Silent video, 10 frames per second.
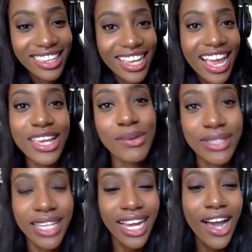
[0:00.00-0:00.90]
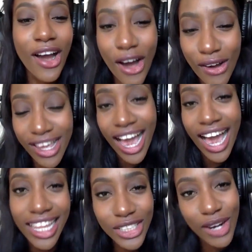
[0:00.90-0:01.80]
and he was like, "Oh
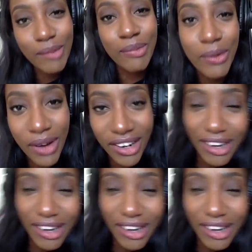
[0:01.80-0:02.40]
yeah," like trying to put one